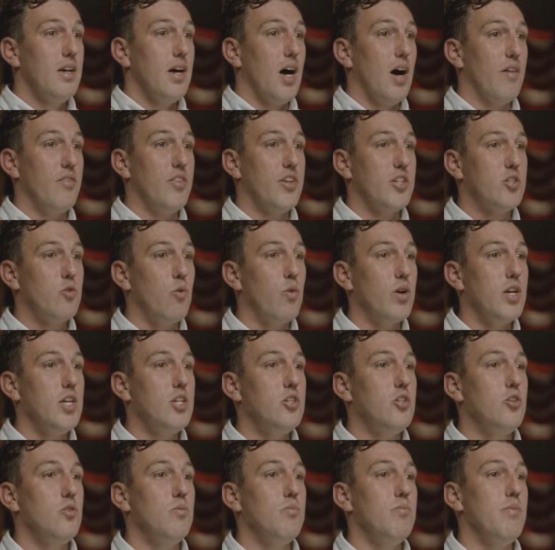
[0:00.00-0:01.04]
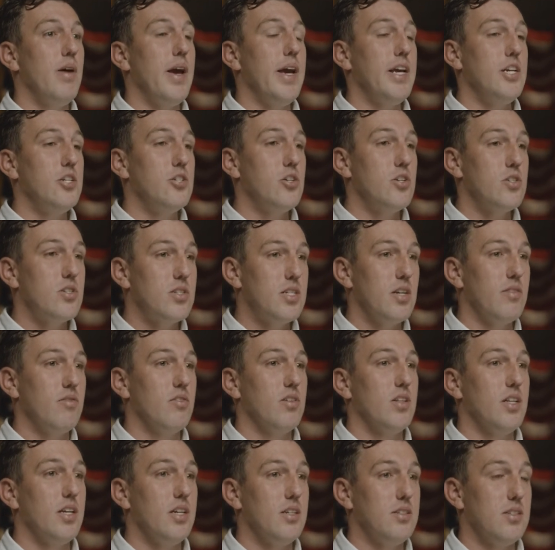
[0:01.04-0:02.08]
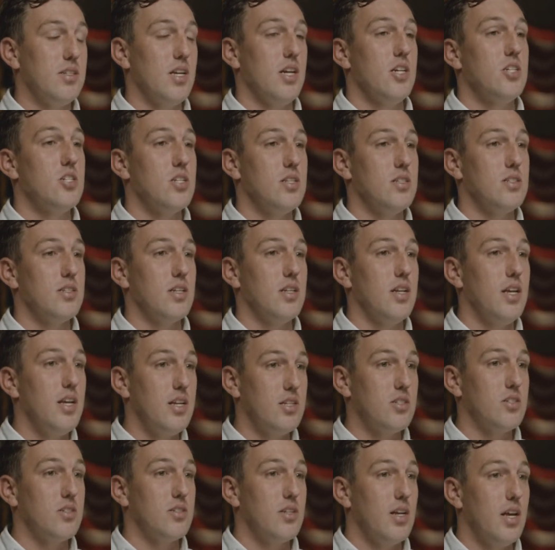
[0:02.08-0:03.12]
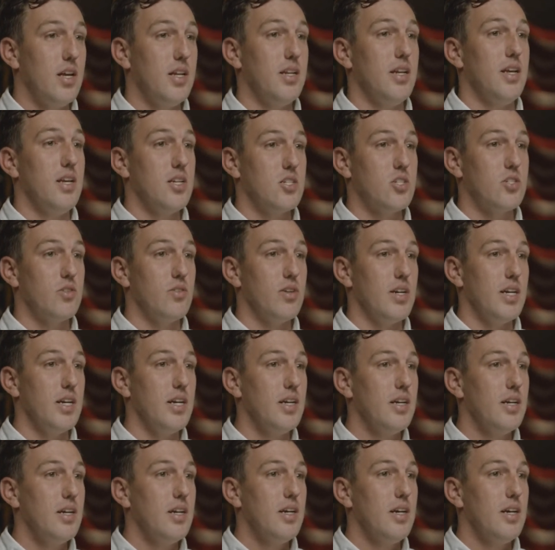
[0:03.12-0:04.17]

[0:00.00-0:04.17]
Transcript: of the 22 major civilizations in, his, in history,